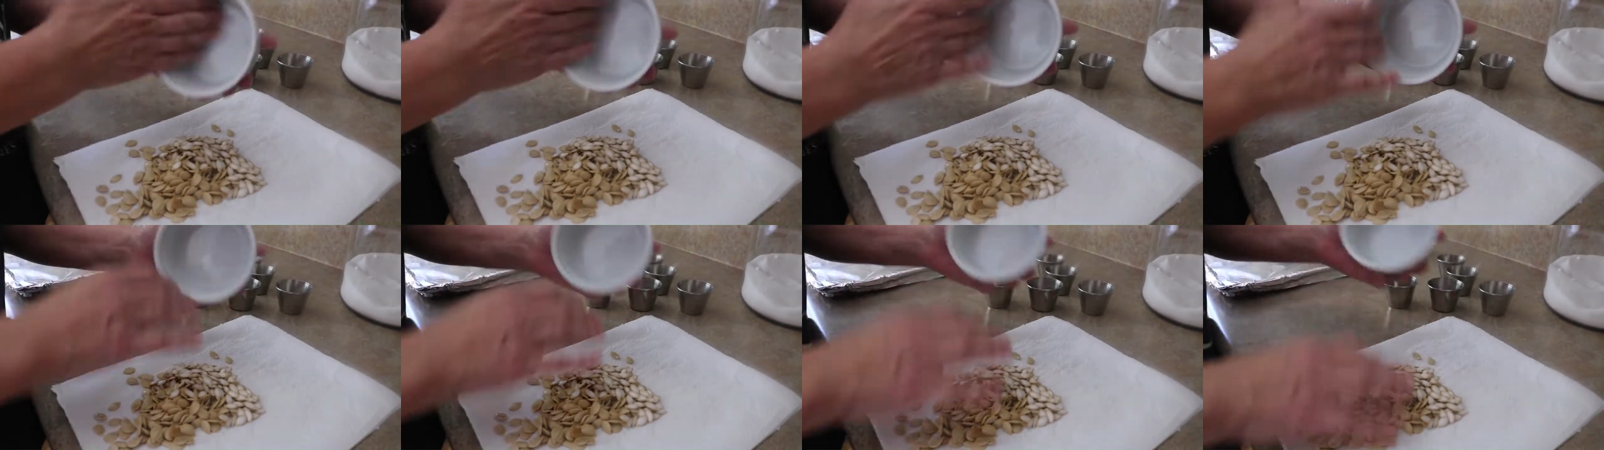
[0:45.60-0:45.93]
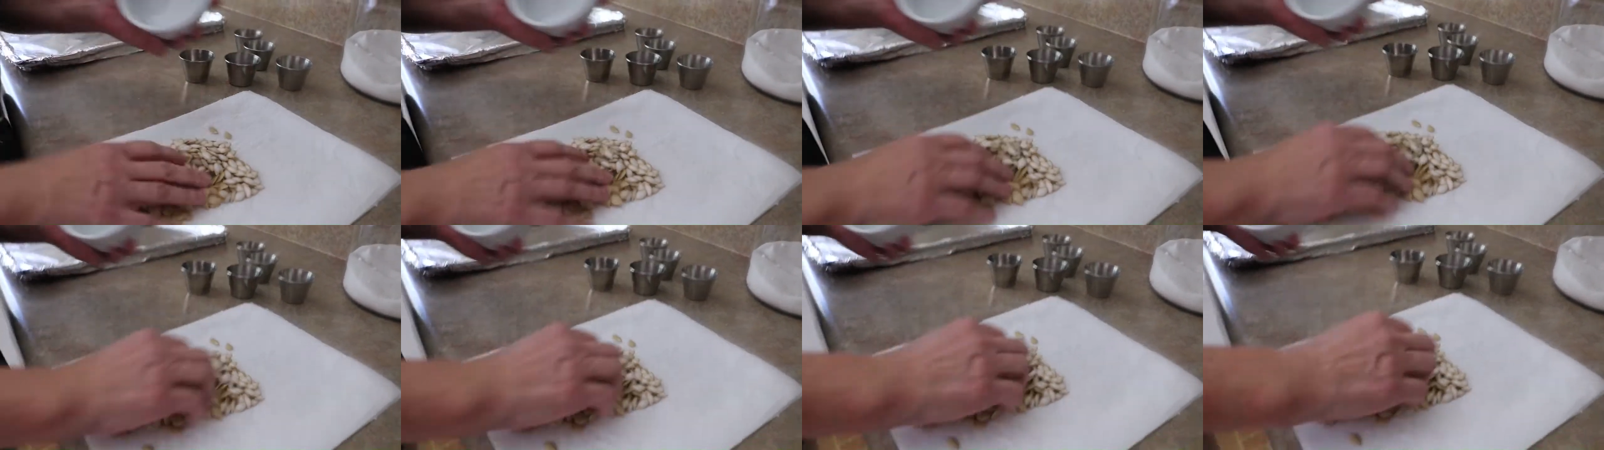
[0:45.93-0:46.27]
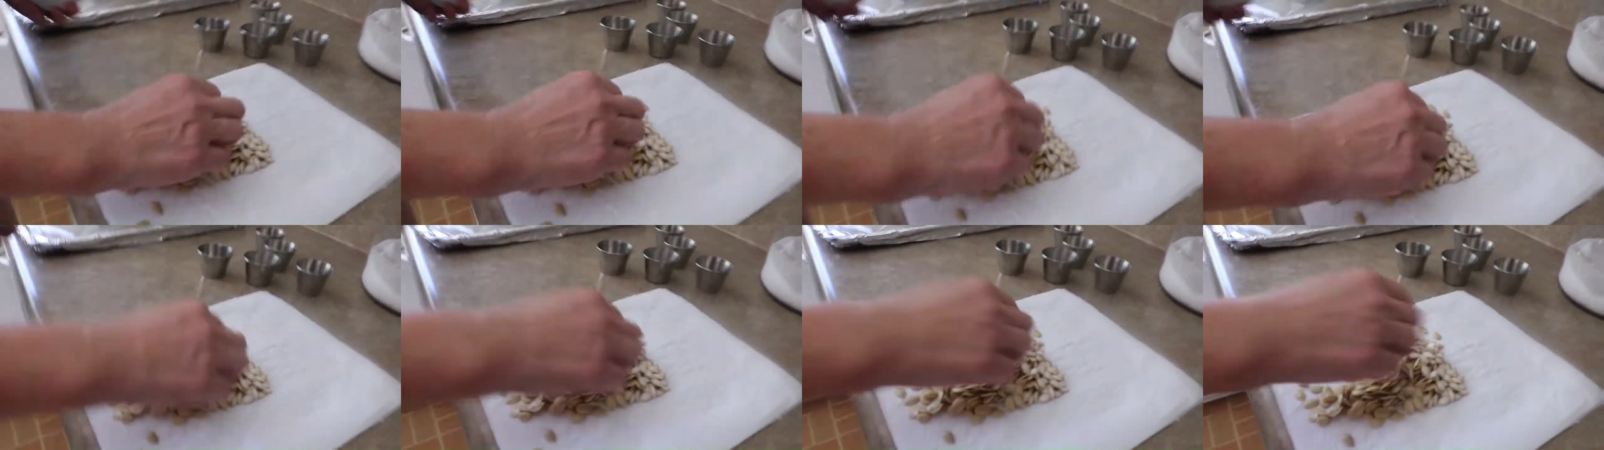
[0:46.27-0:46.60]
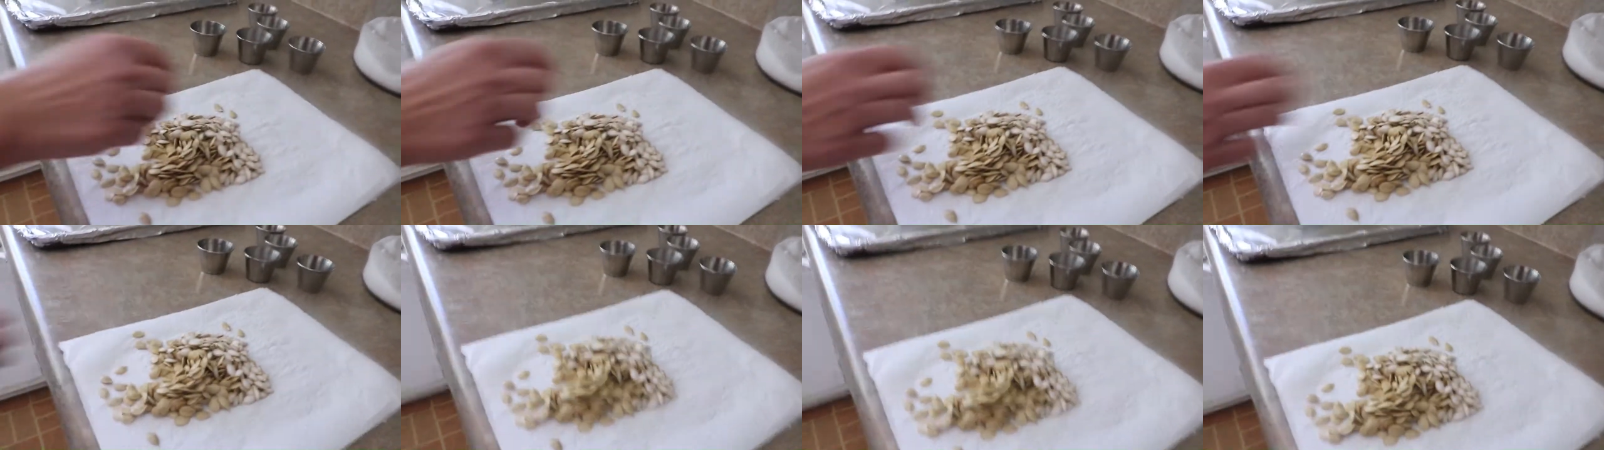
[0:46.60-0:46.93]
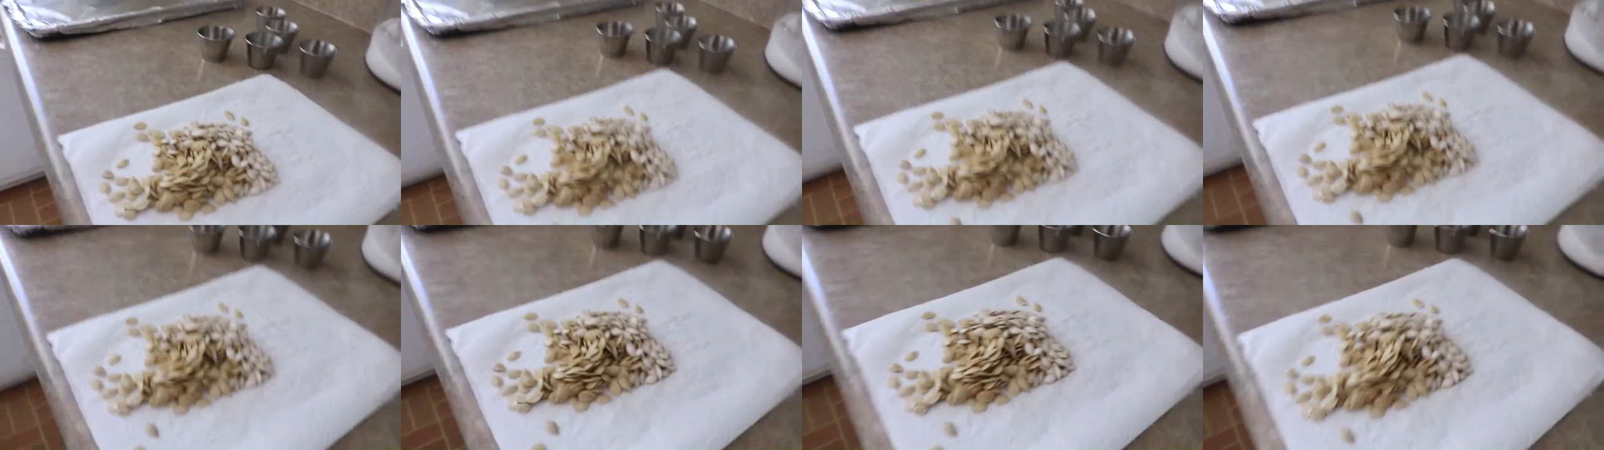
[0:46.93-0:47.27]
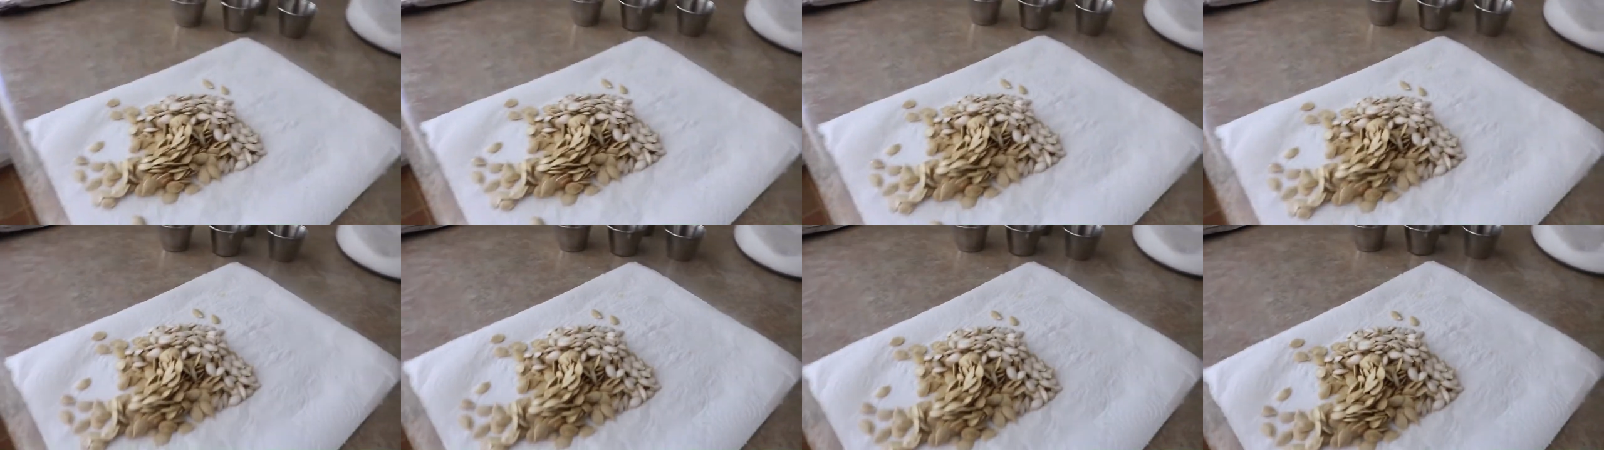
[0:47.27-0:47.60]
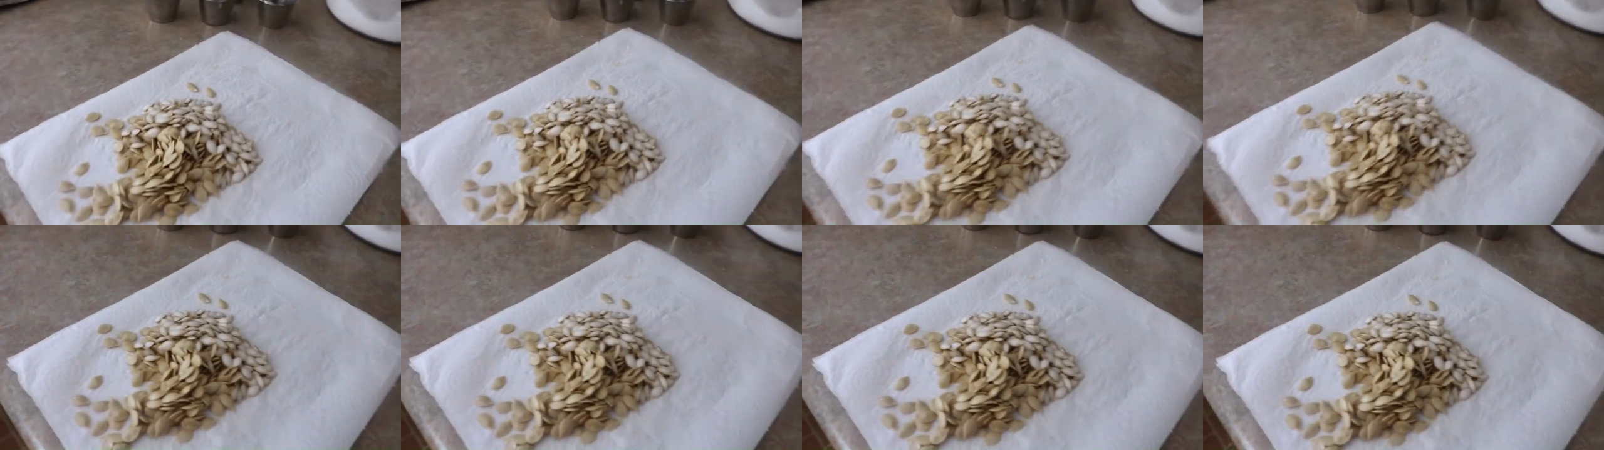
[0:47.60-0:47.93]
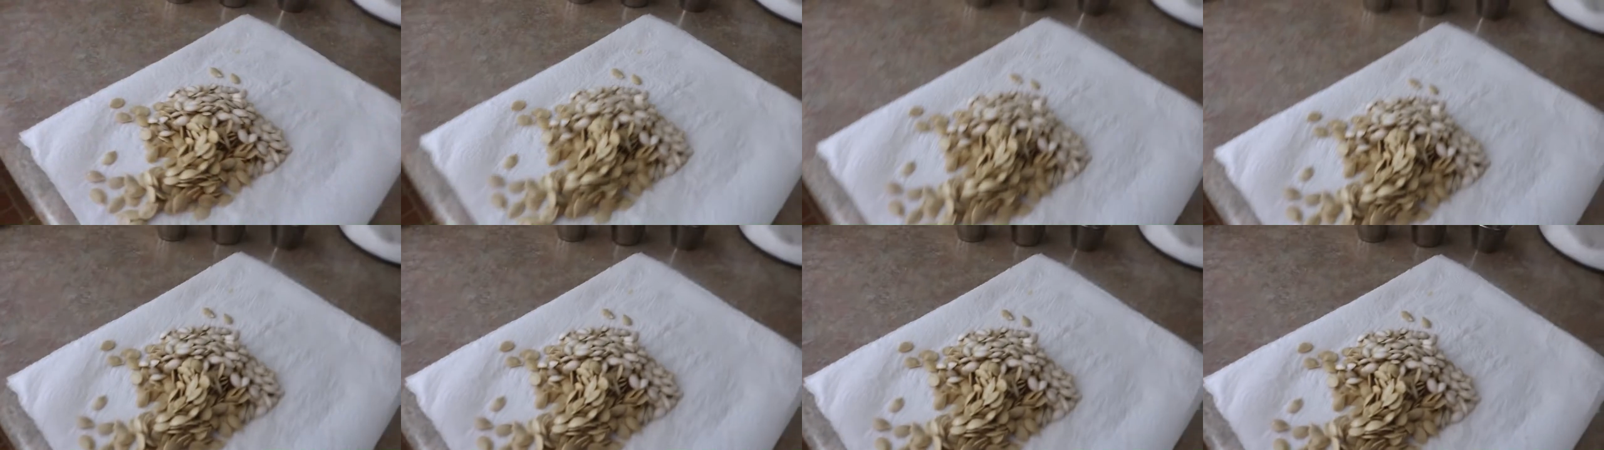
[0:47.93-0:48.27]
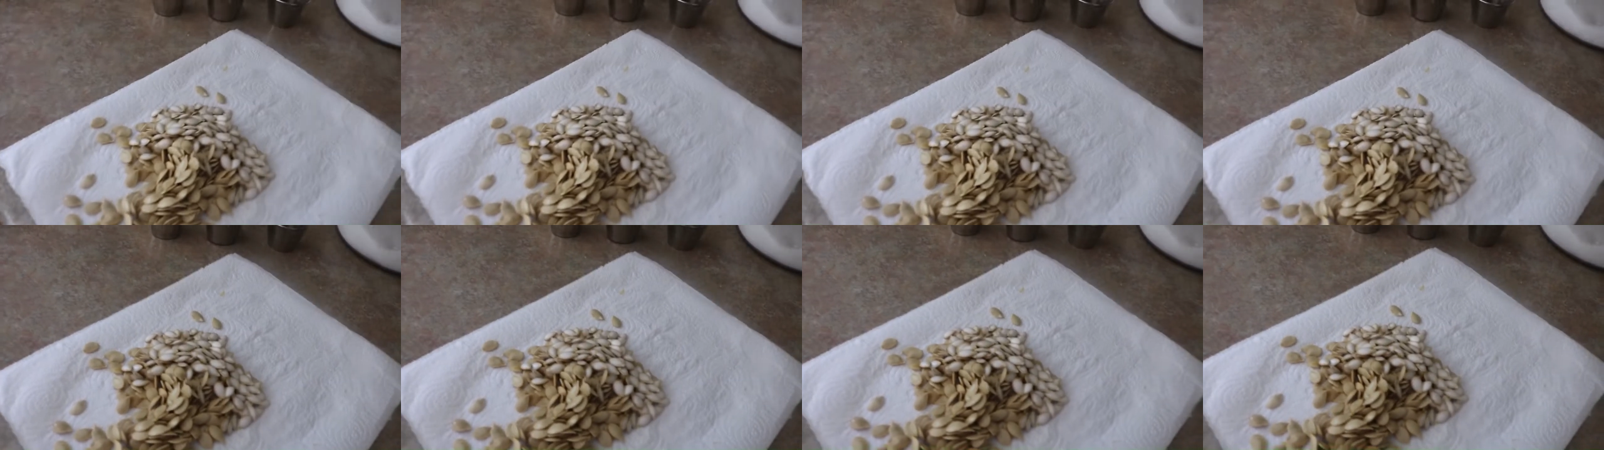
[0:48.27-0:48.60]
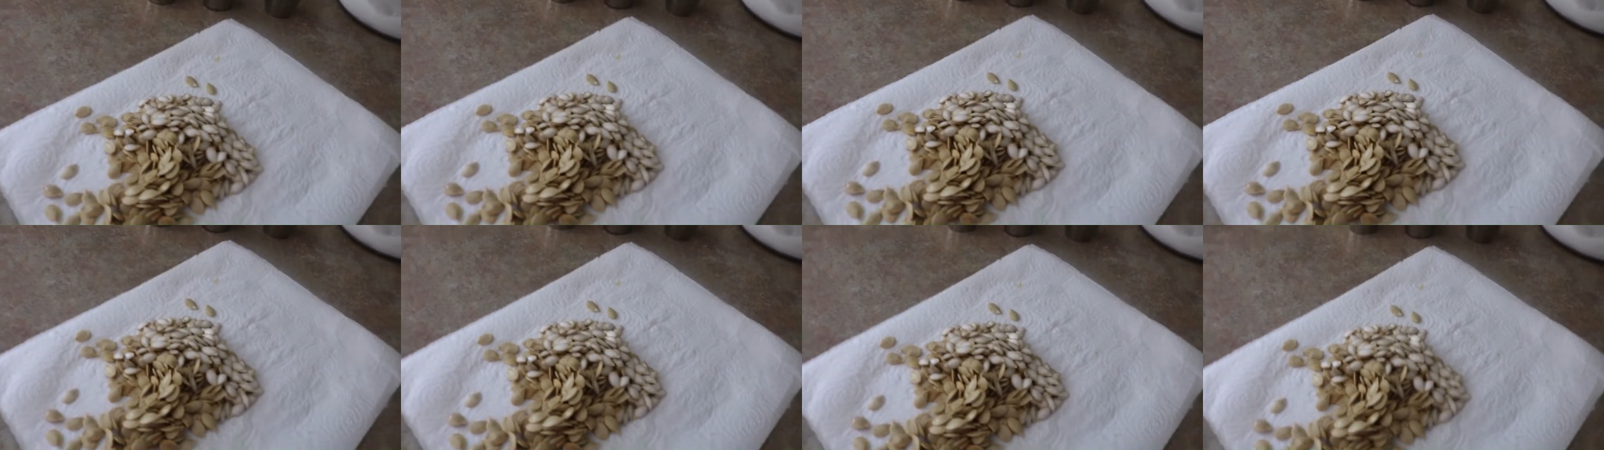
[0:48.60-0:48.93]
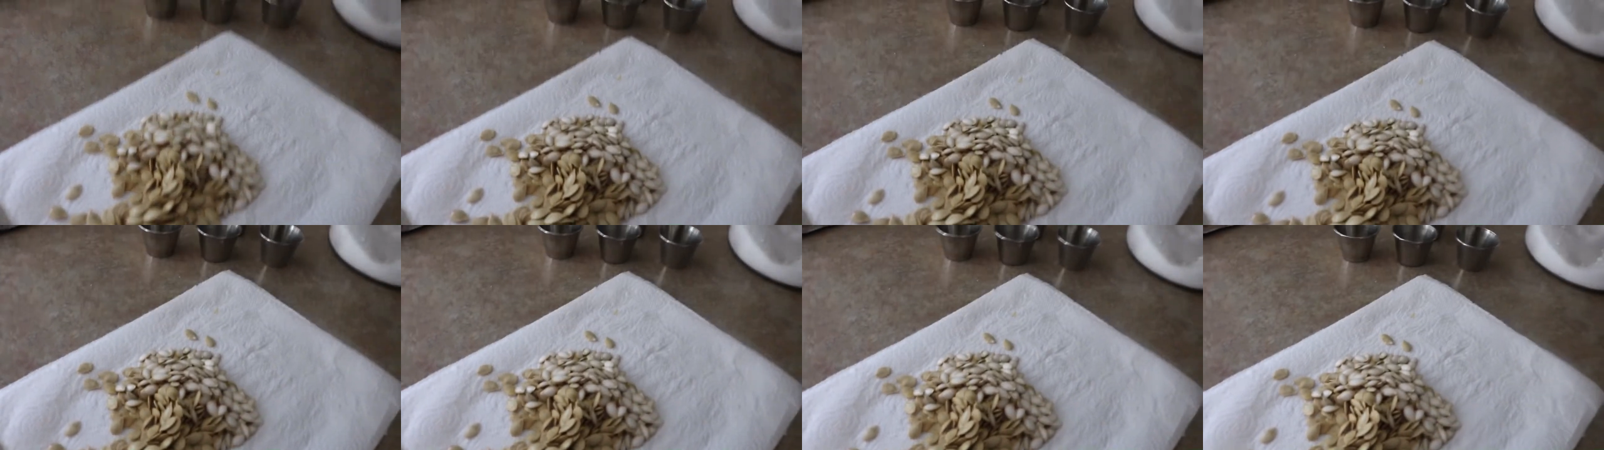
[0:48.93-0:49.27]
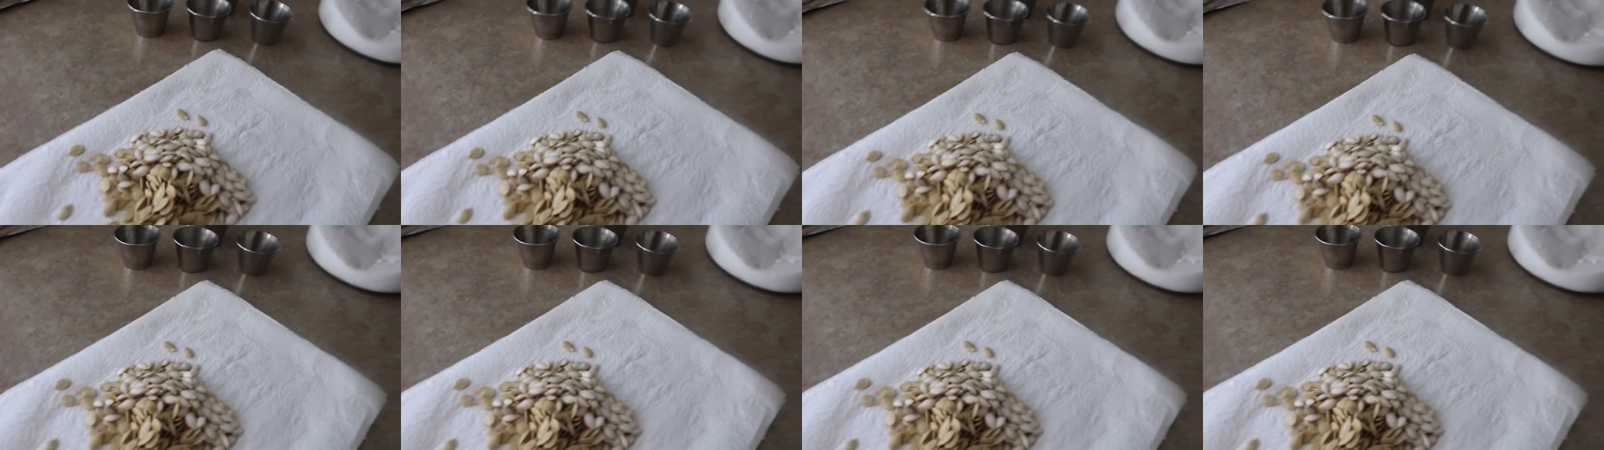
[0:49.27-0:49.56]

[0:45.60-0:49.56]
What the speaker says: Nobody's mouth can be seen.